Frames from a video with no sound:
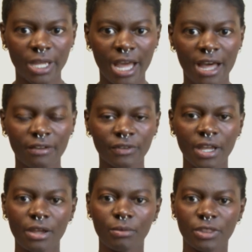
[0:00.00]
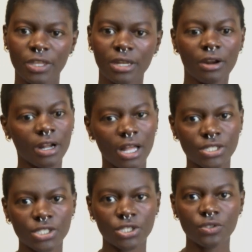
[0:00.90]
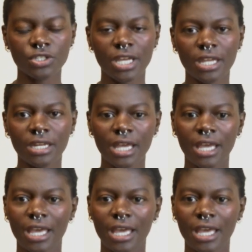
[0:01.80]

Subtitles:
have within our Constitution,